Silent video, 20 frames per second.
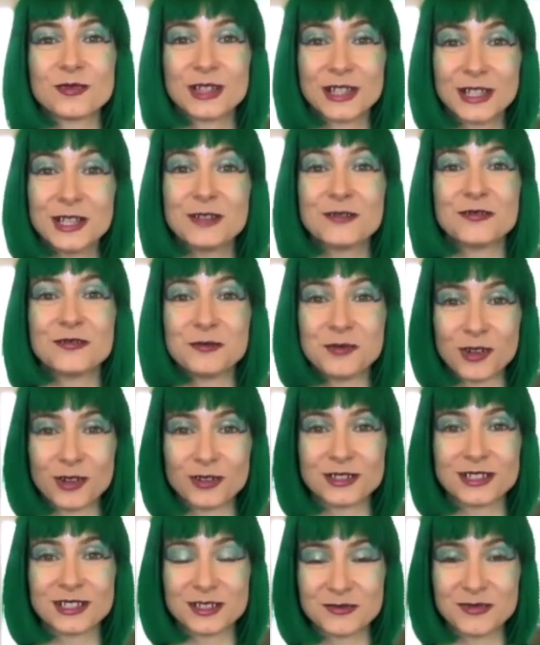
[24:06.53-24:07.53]
live
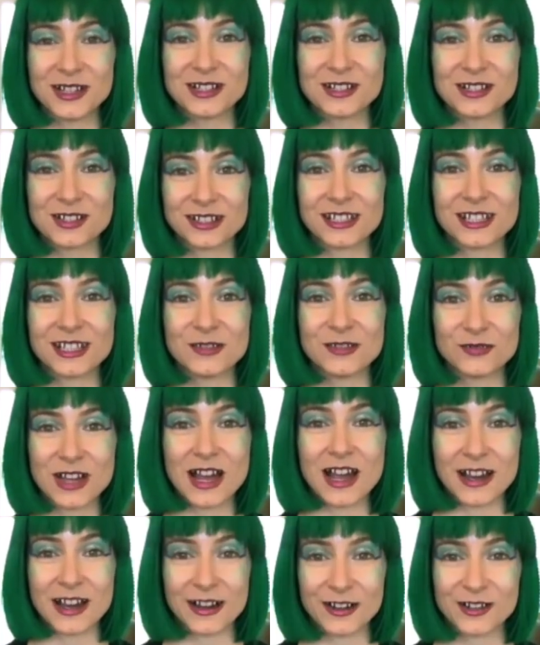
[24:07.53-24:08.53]
multidimensional, live
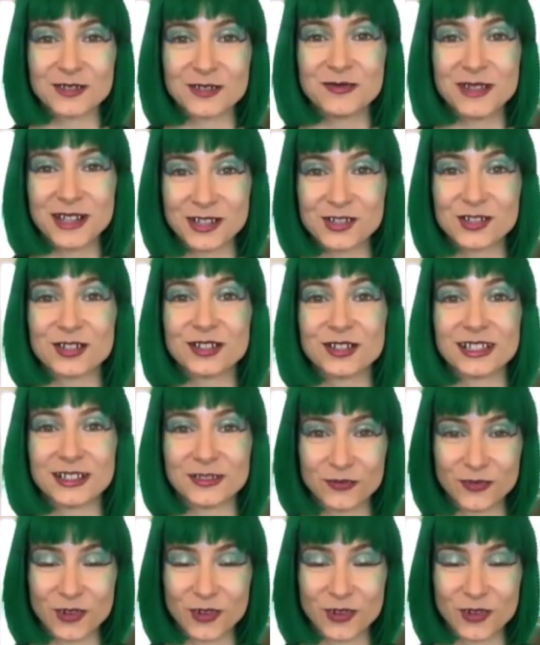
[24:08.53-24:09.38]
higher dimensionally,